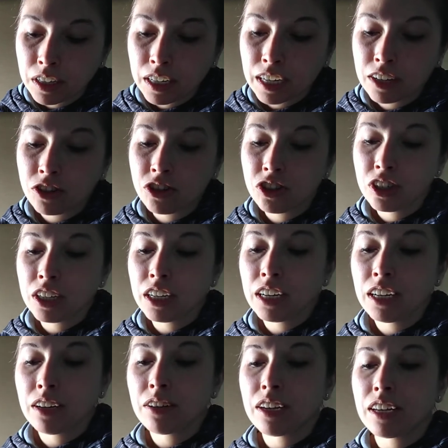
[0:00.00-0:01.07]
And
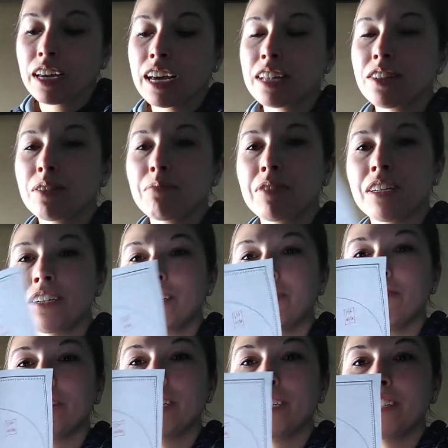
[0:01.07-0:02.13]
she had something
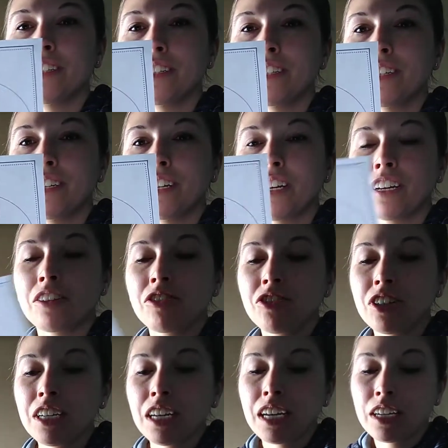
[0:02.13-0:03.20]
different.
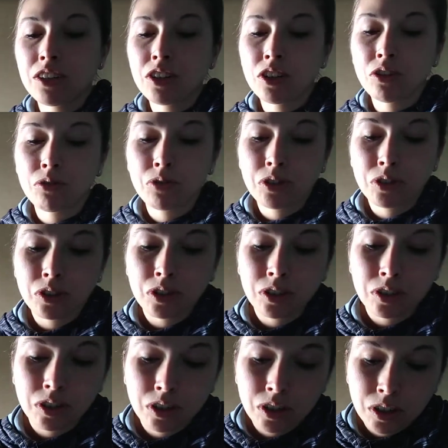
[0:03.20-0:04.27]
She had toast
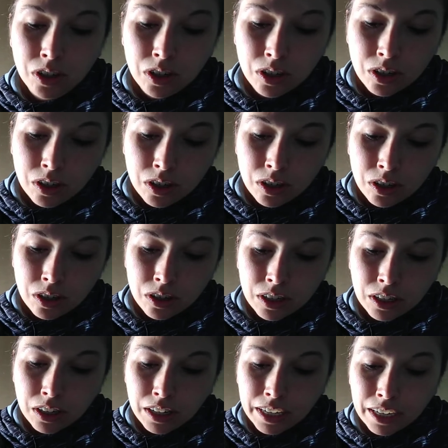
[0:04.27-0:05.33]

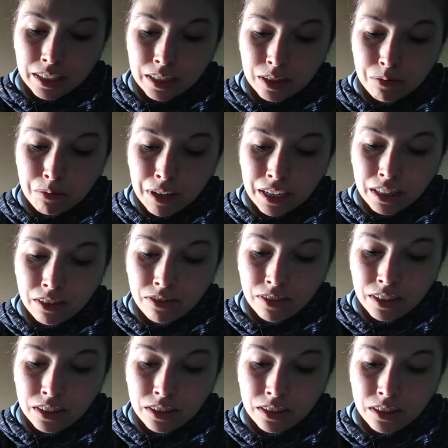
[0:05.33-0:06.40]
that looked like a smiley
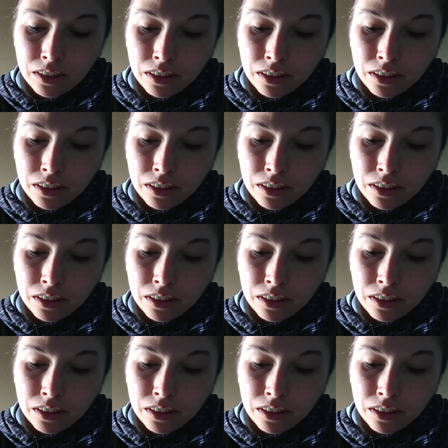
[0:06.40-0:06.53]
face.